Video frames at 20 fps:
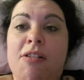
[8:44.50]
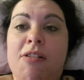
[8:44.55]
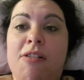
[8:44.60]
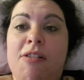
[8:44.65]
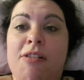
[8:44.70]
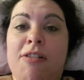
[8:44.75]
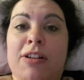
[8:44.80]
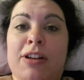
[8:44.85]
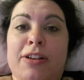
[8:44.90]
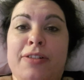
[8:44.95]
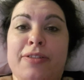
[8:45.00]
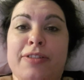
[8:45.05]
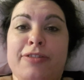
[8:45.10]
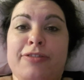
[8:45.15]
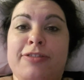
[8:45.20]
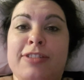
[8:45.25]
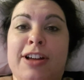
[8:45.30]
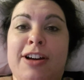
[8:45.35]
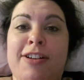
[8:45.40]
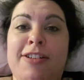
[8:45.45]
all over the
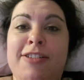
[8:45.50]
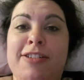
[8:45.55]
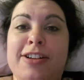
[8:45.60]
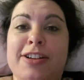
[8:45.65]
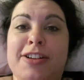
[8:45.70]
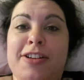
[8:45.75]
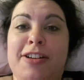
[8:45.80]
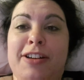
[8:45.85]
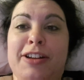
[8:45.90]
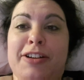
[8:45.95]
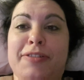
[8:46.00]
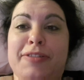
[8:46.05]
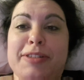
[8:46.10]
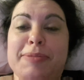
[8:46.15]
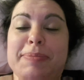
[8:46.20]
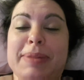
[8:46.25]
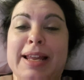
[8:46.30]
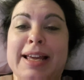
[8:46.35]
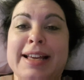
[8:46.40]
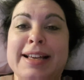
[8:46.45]
floor and all over the
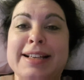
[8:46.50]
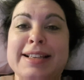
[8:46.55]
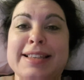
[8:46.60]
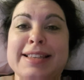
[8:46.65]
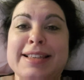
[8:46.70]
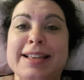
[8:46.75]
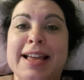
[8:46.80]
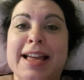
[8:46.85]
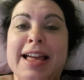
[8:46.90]
place.